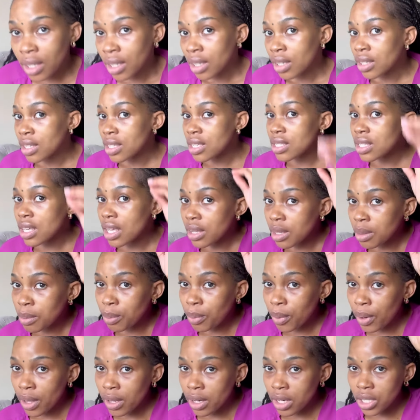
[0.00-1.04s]
these are the
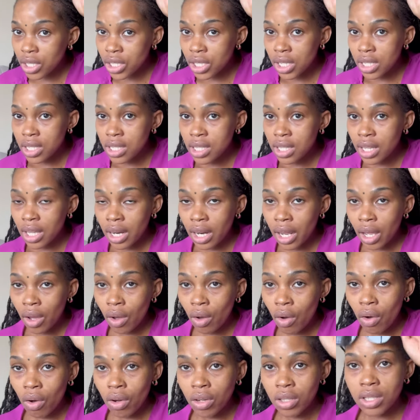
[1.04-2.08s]
Prada shades that I
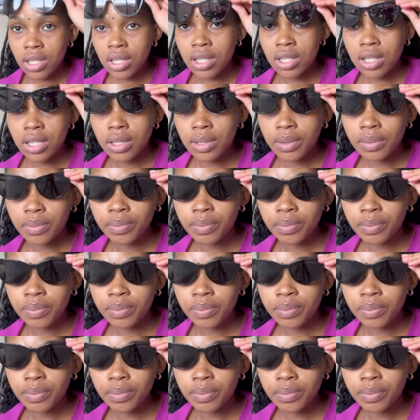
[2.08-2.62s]
got